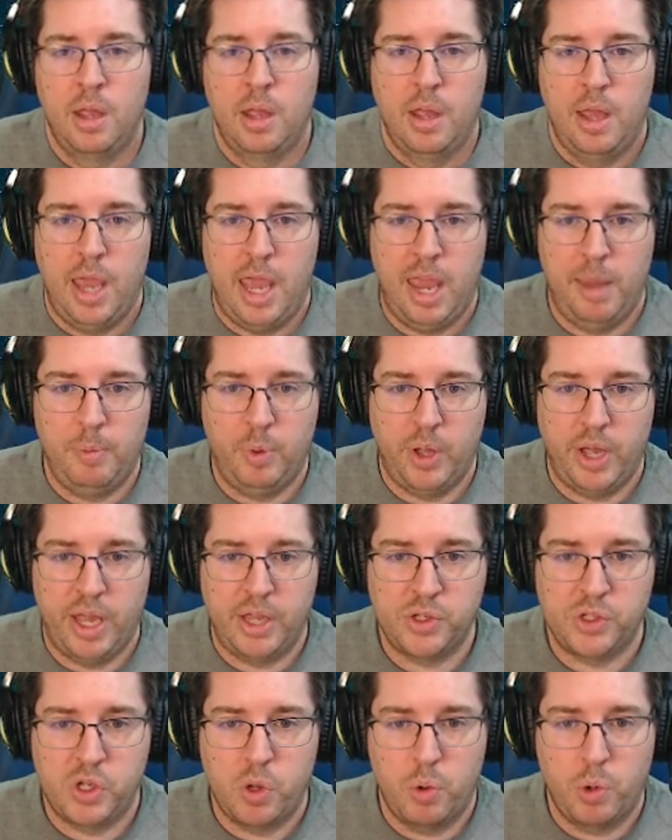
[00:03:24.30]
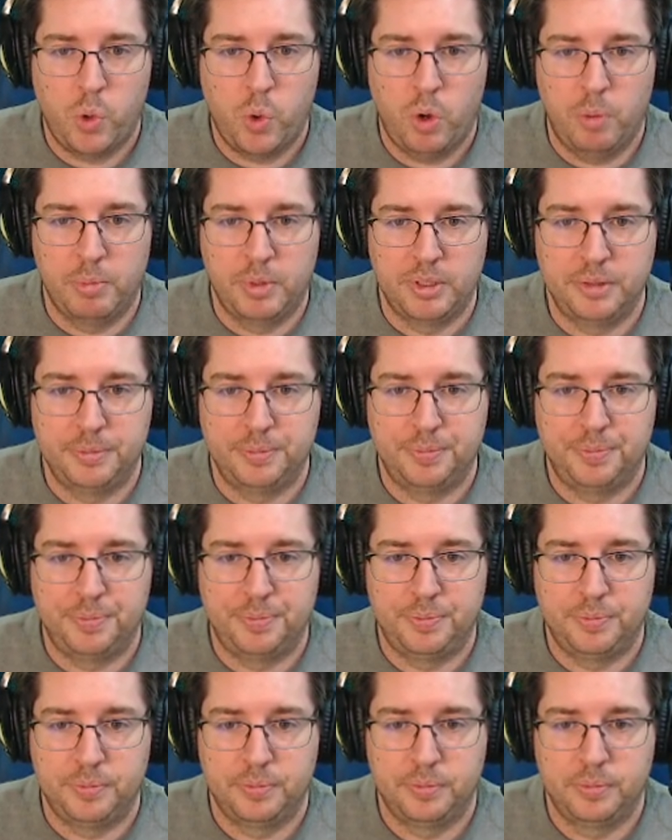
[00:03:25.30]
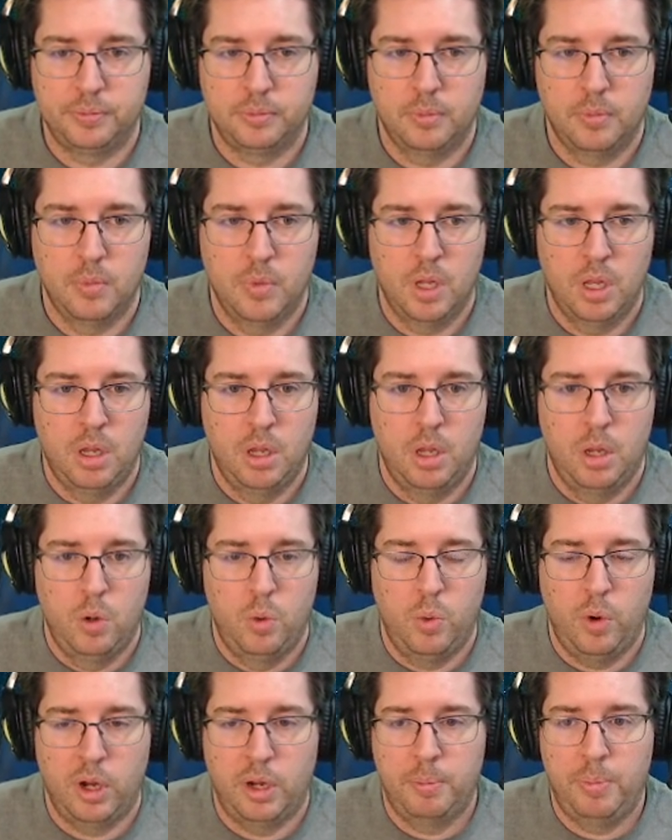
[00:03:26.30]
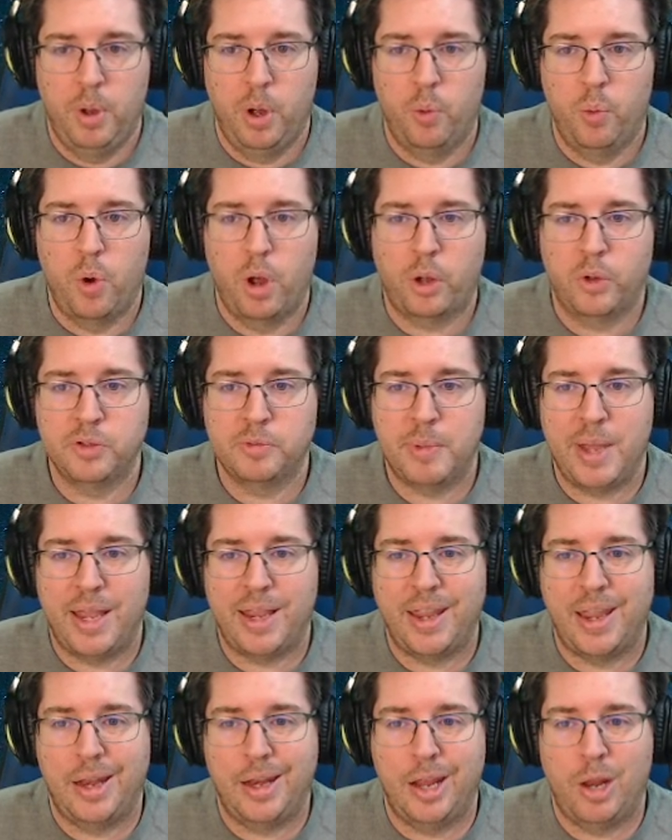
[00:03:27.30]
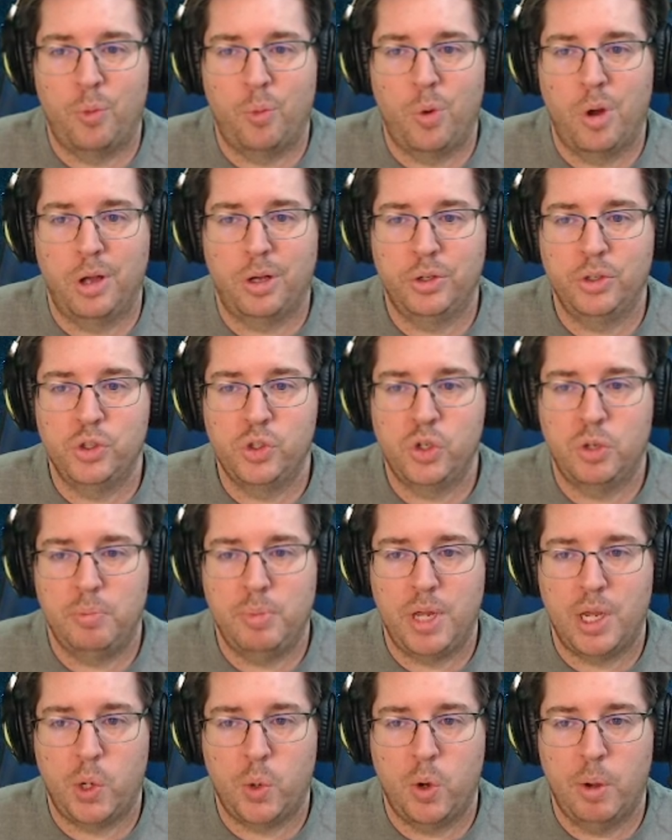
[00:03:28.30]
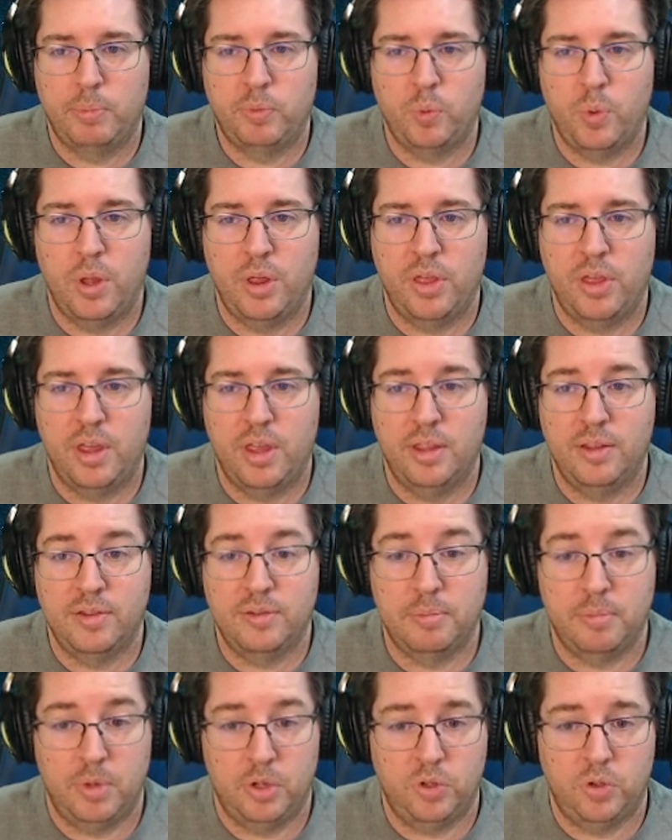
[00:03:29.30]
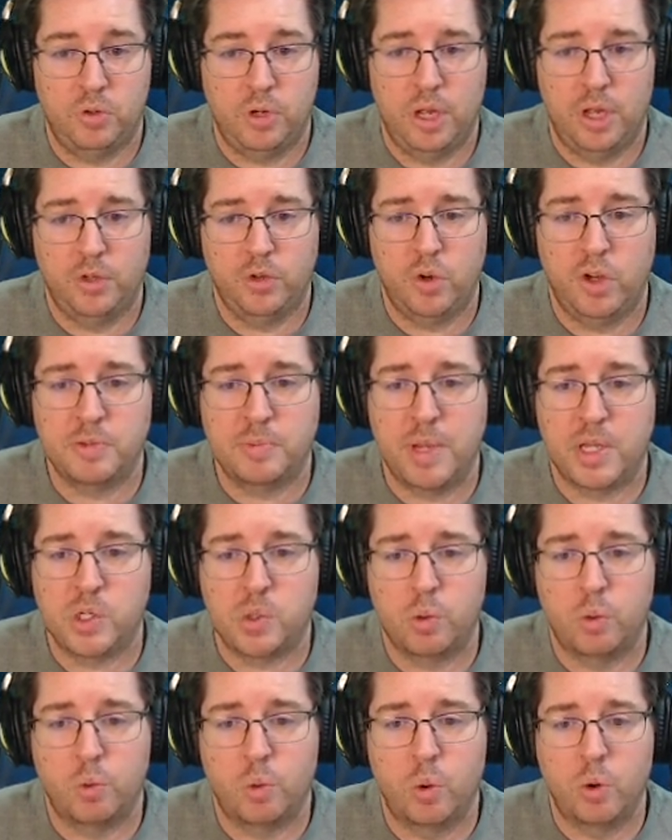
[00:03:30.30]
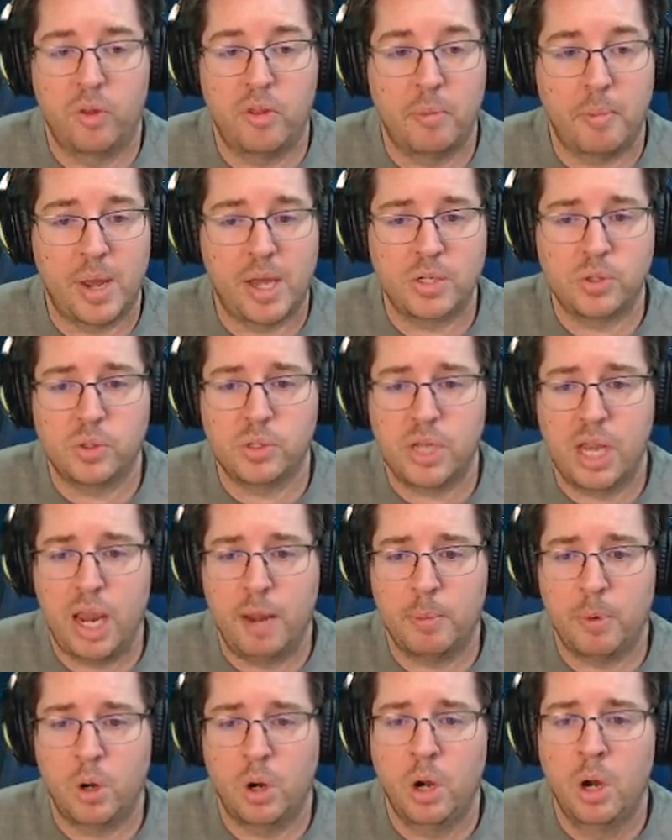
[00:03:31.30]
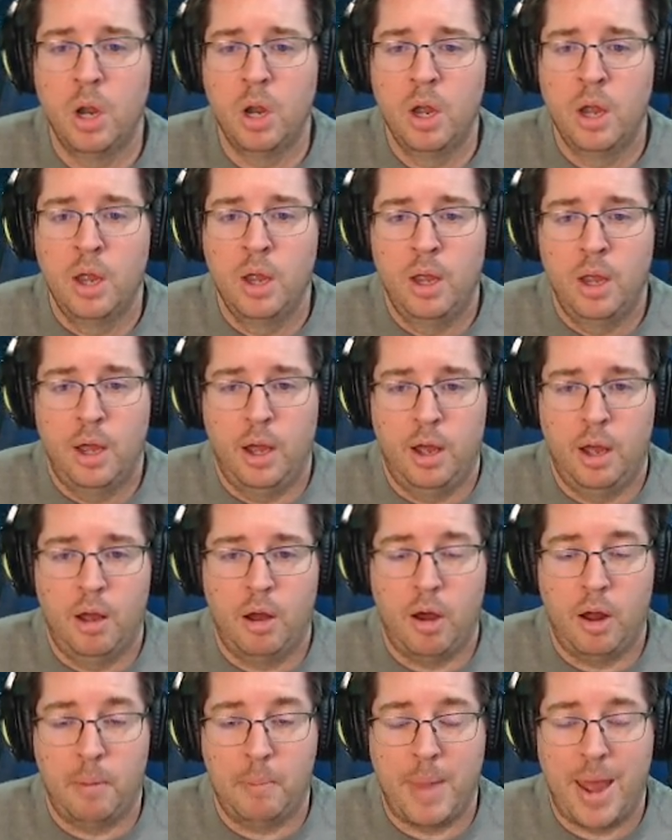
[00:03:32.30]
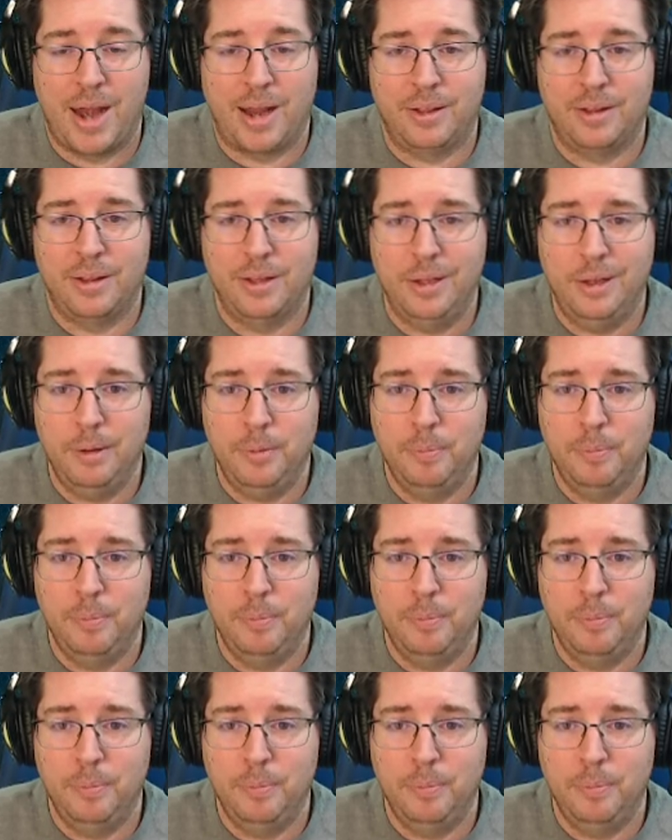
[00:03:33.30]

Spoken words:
Abel has no equipment. We're going to put Ruggles back in, and Ruggles should be equipped with his Trustmaster reward, the Master's Hammer, automatically.